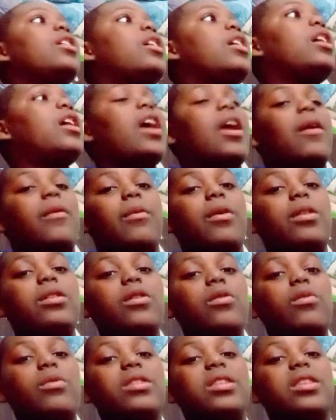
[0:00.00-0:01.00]
I wonder
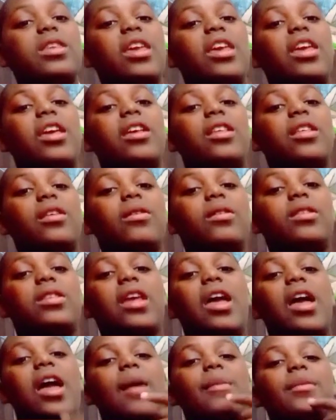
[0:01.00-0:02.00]
what's the what's gonna
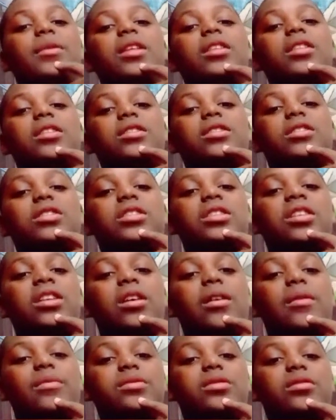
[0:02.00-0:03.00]
happen in this
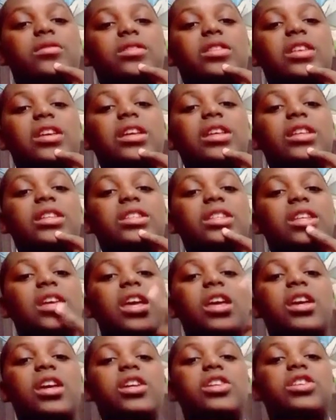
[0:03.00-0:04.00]
episode six.
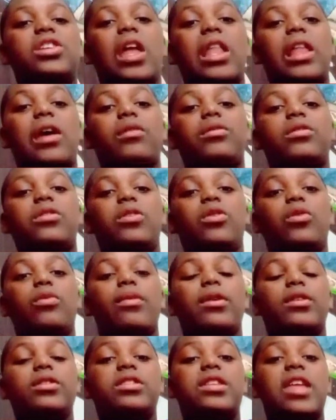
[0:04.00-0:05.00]
Shout out to Birst
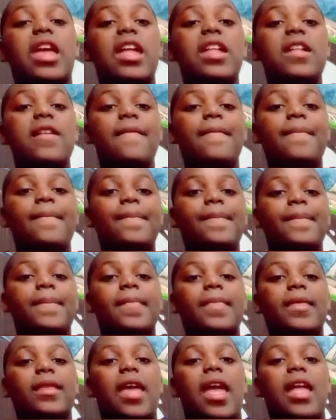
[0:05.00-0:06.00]
Ten,
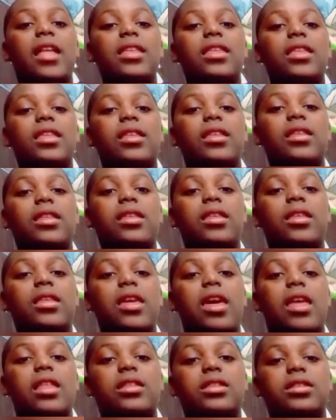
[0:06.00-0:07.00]
and
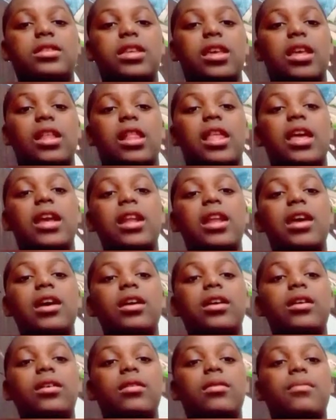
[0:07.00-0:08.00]
and see you later.
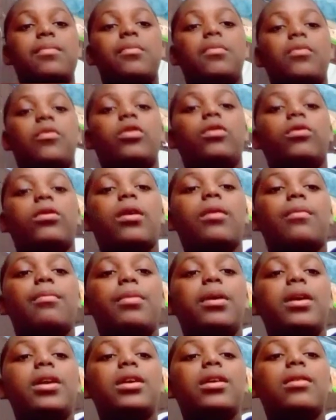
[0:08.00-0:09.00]
And I'll be
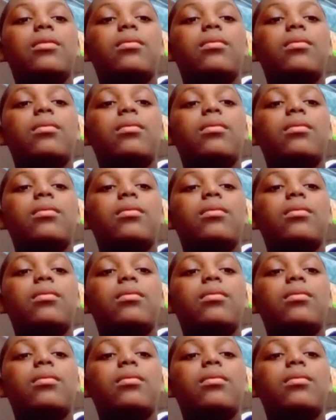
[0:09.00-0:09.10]
you.